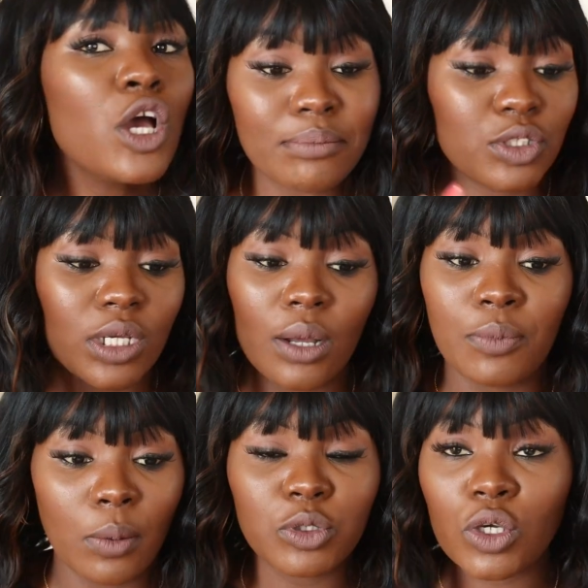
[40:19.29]
I'm
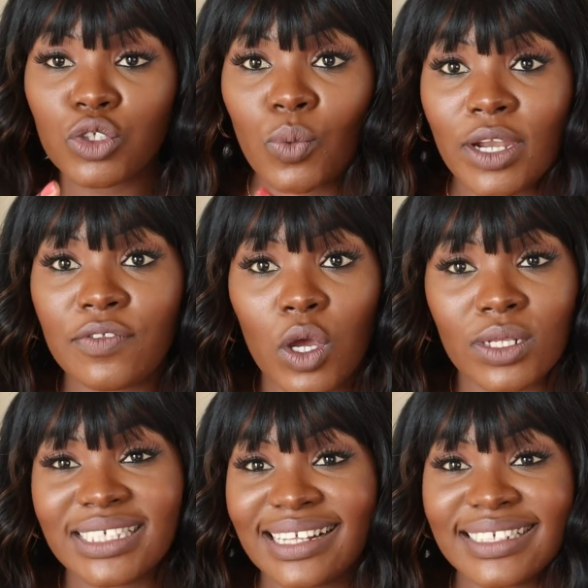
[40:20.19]
talking to one of the
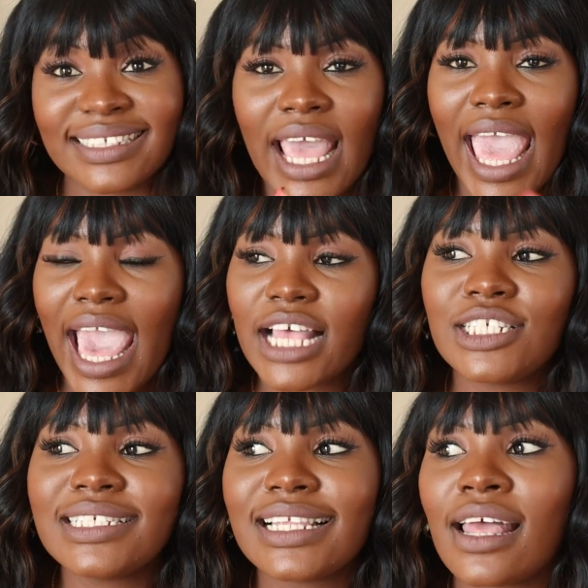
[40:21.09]
consultants and
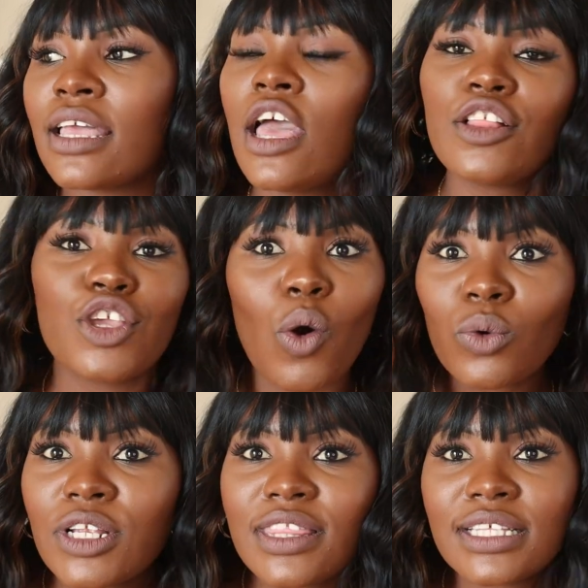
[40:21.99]
she's like, the
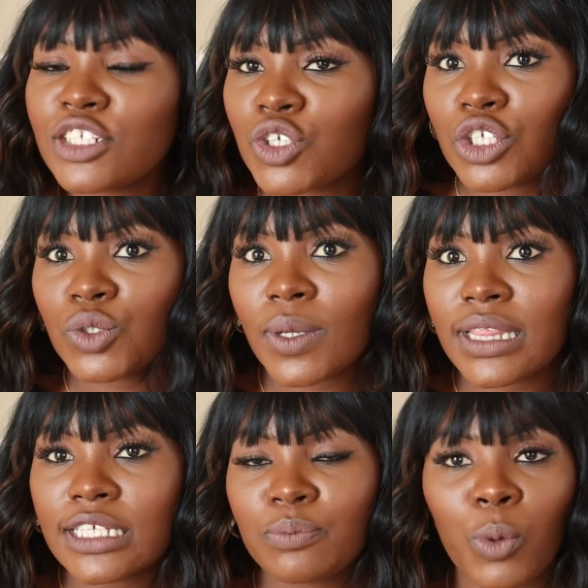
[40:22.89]
only thing that you can do
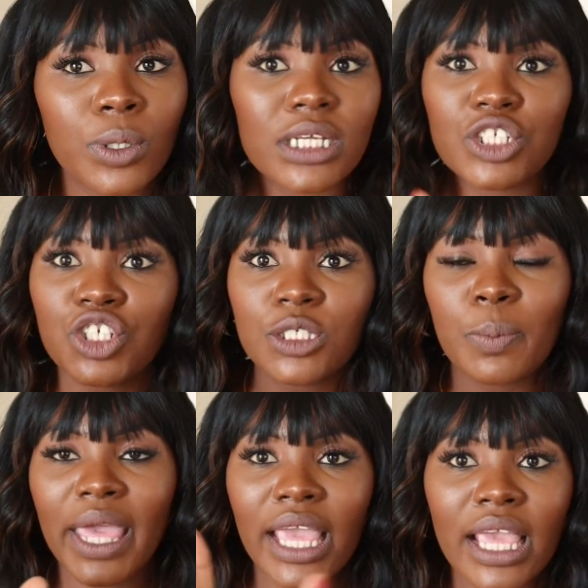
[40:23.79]
at this point is
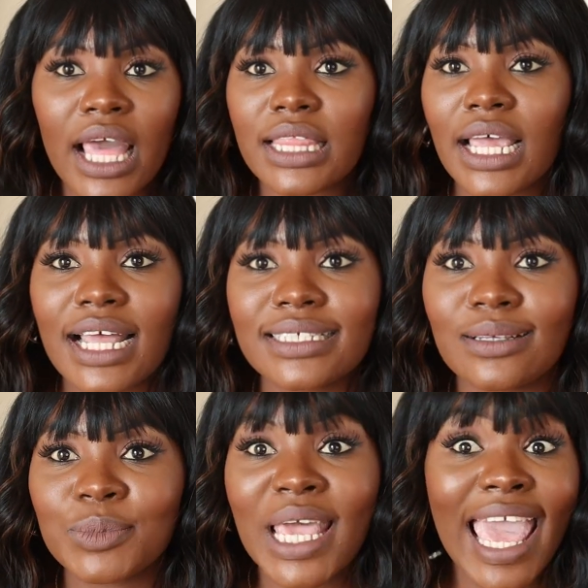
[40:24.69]
just pay the
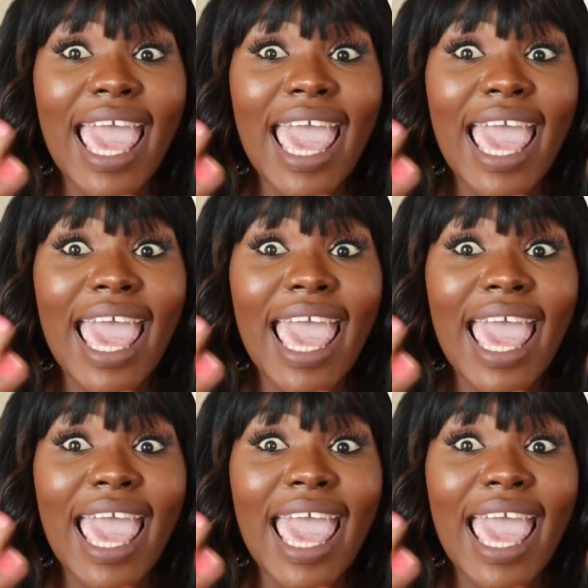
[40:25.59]
customs.